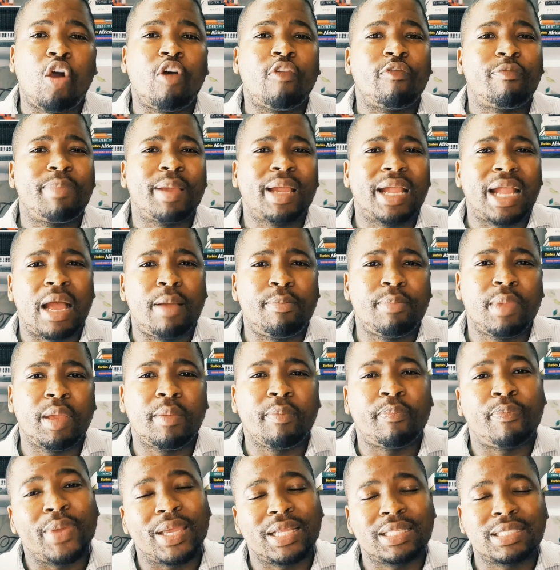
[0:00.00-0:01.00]
of
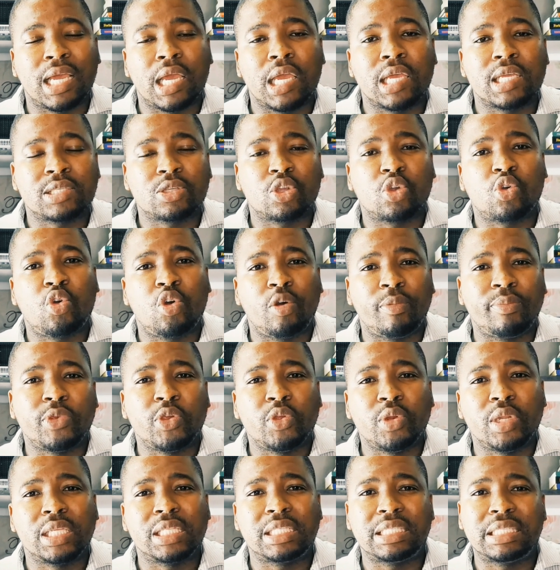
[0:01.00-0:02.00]
becoming better as a
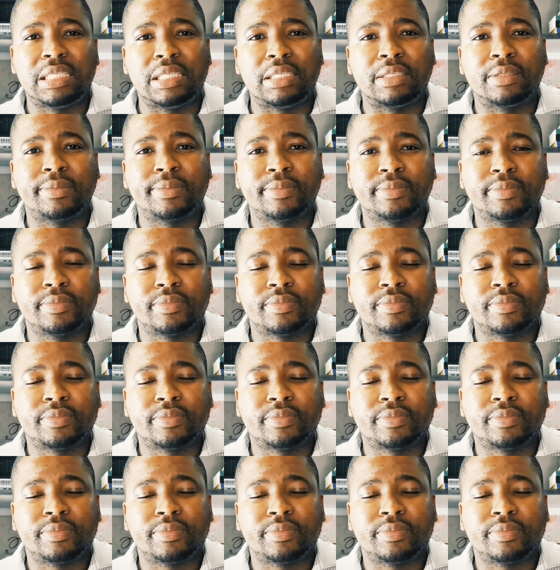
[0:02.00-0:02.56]
community.